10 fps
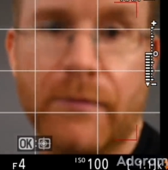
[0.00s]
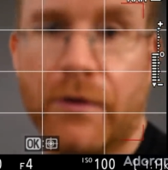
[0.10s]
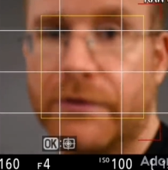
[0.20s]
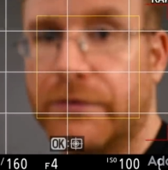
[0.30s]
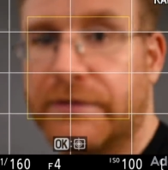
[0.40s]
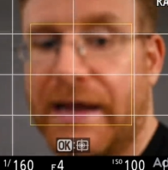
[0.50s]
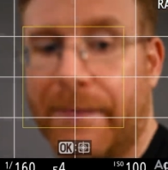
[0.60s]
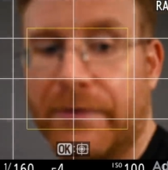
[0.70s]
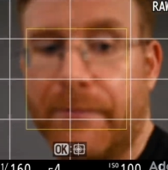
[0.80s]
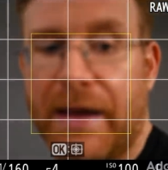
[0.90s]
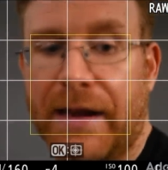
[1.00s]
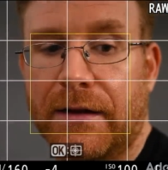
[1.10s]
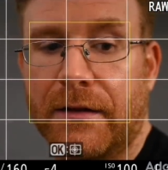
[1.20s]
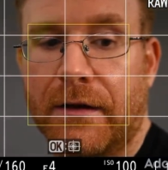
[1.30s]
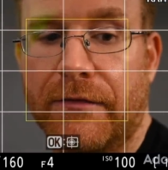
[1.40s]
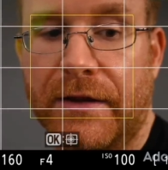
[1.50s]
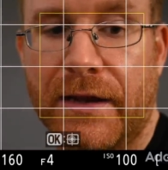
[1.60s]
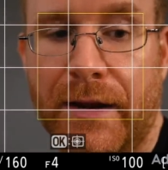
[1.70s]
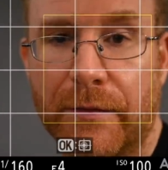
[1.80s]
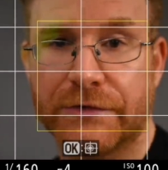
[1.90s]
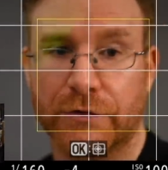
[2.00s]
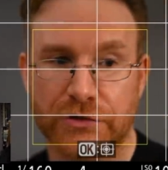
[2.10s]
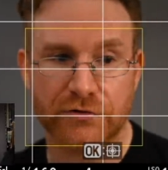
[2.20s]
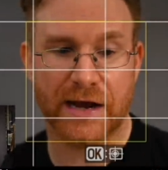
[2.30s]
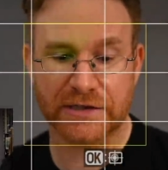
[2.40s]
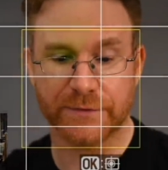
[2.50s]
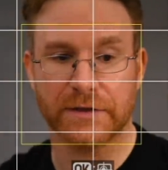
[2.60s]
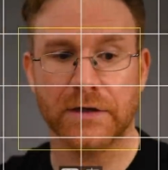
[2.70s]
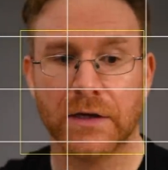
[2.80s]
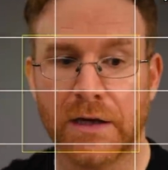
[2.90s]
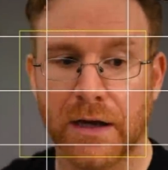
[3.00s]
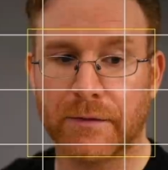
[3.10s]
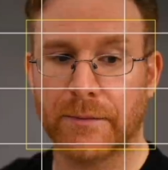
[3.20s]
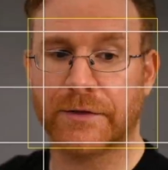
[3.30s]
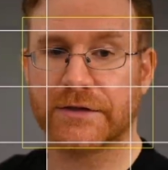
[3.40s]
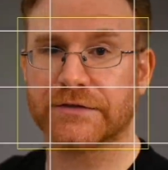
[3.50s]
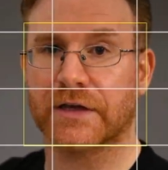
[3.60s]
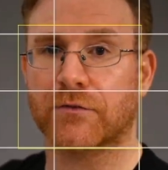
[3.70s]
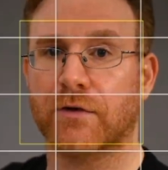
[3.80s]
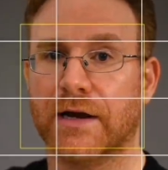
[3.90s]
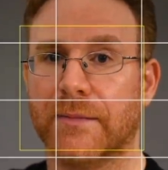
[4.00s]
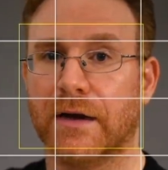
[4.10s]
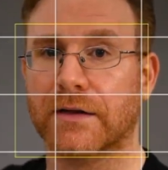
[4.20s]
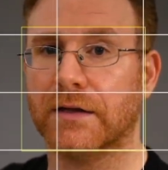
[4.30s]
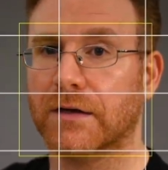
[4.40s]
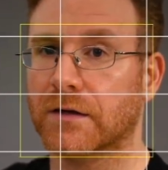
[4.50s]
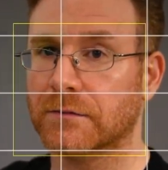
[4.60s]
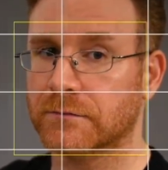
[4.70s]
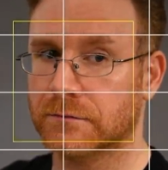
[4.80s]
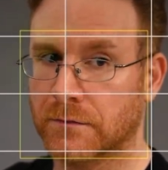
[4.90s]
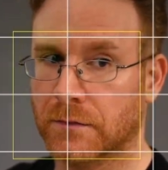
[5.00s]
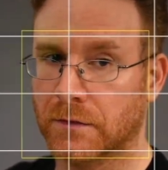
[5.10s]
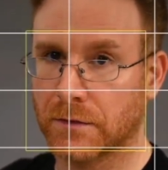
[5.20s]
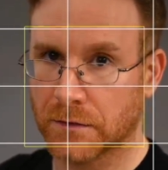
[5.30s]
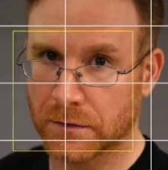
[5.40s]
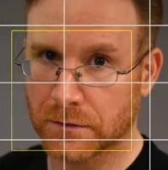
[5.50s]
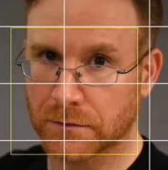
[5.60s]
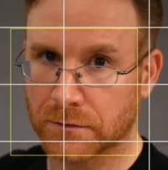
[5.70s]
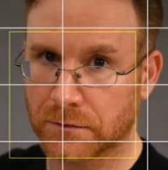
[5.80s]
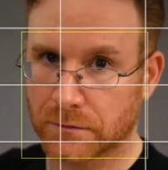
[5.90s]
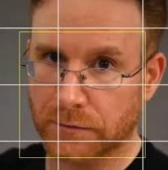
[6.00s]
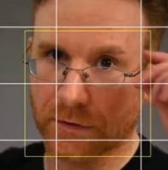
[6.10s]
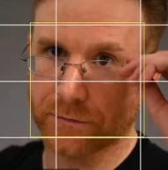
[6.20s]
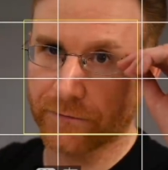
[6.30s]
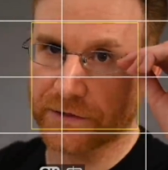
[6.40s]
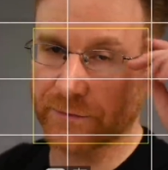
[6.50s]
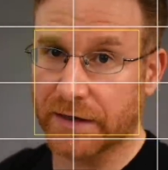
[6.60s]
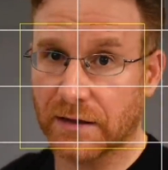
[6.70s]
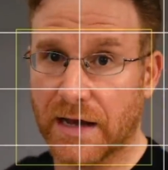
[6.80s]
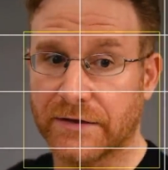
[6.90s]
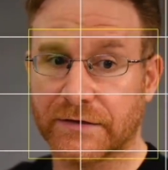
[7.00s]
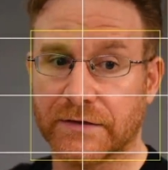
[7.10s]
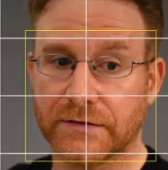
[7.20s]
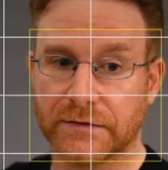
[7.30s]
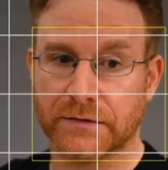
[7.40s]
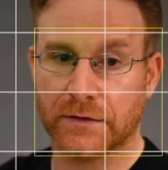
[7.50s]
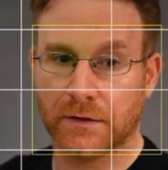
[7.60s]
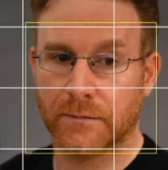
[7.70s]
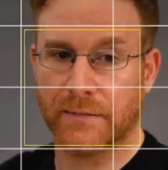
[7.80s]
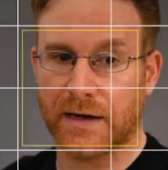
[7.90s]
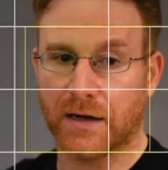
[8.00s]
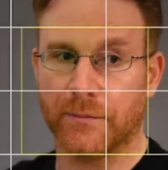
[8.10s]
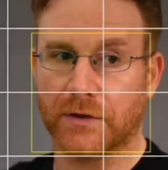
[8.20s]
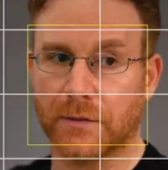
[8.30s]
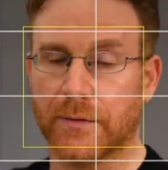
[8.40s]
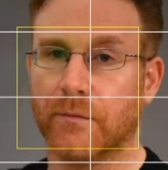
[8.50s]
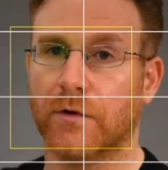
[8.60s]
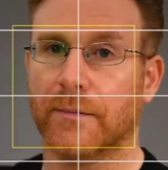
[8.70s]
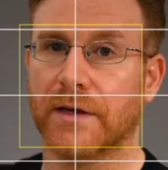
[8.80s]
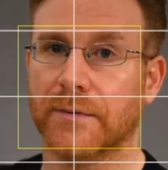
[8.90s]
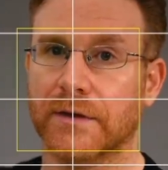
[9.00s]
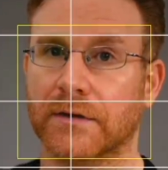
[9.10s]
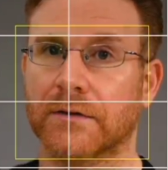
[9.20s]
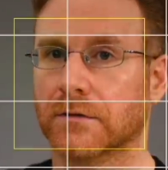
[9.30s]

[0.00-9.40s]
I'm going to tap the back of the camera so it tracks me. I'm gonna put this like right about here. I'm gonna fix my glasses, back up a little bit more maybe.